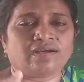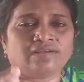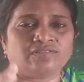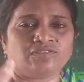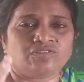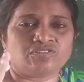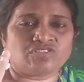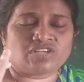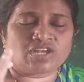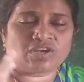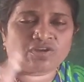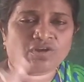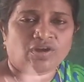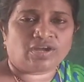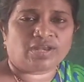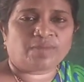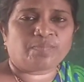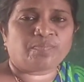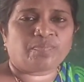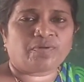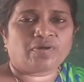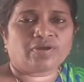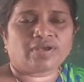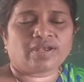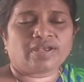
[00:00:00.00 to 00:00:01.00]
Those are not
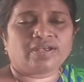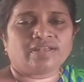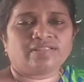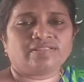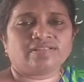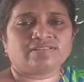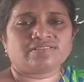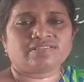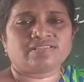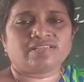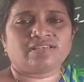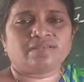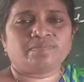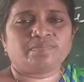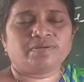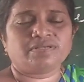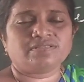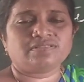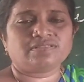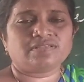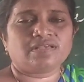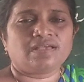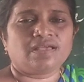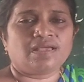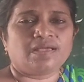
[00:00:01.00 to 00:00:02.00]
important in the
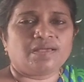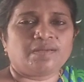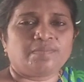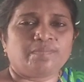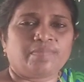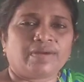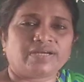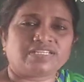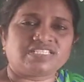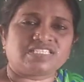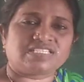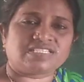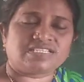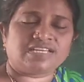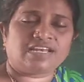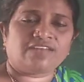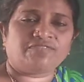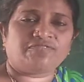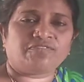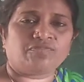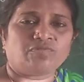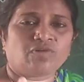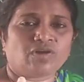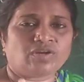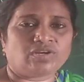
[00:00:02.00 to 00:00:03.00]
syllabus, but still
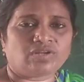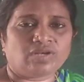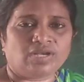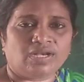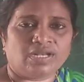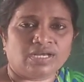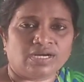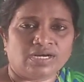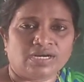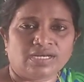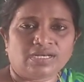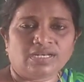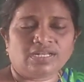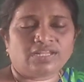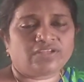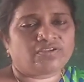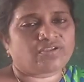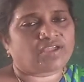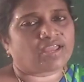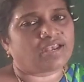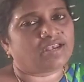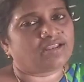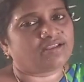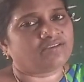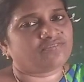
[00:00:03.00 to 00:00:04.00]
if you want to learn, you
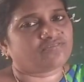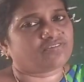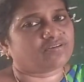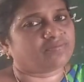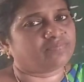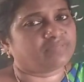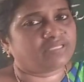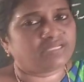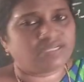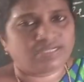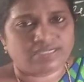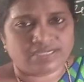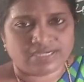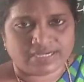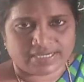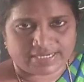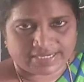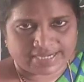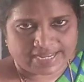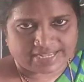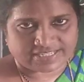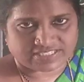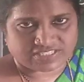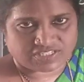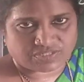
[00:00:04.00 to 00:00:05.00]
can learn from
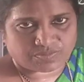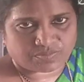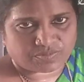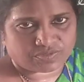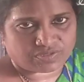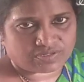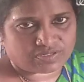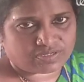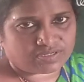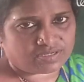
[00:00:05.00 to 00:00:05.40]
the textbook.